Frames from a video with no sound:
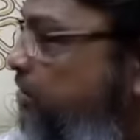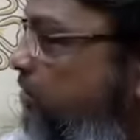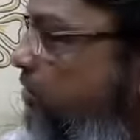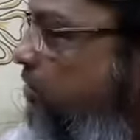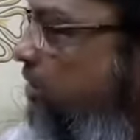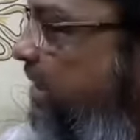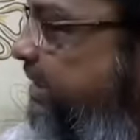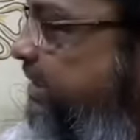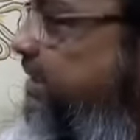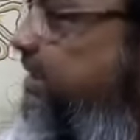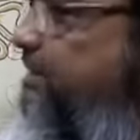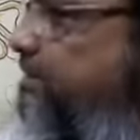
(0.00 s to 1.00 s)
No
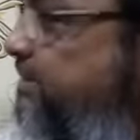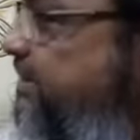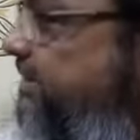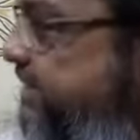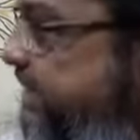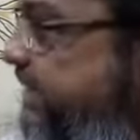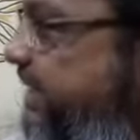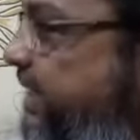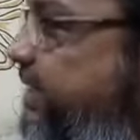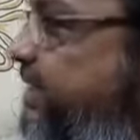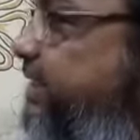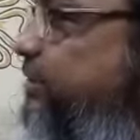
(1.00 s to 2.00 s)
other
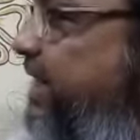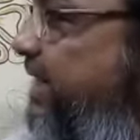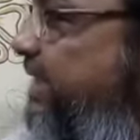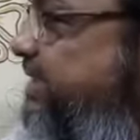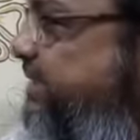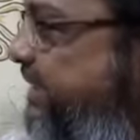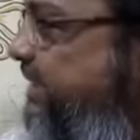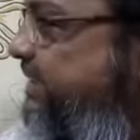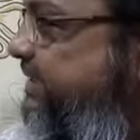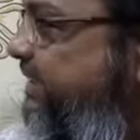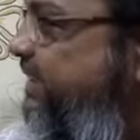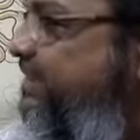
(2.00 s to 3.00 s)
city in the United
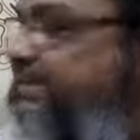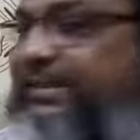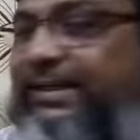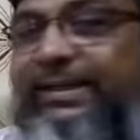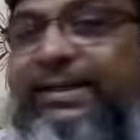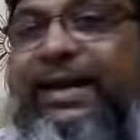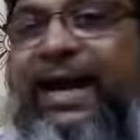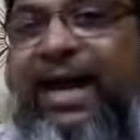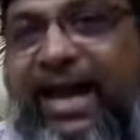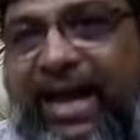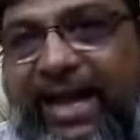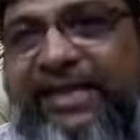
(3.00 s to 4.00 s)
States is
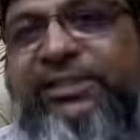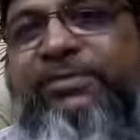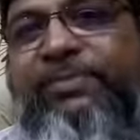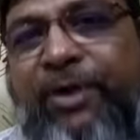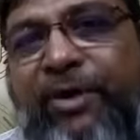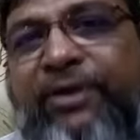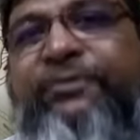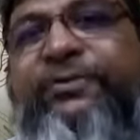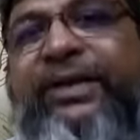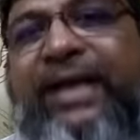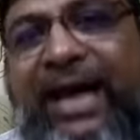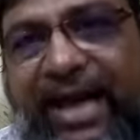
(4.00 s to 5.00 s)
as
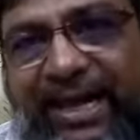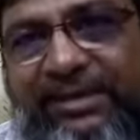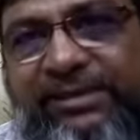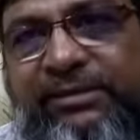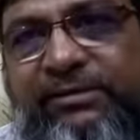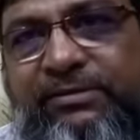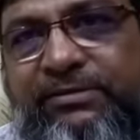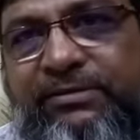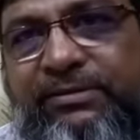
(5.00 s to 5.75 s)
beautiful as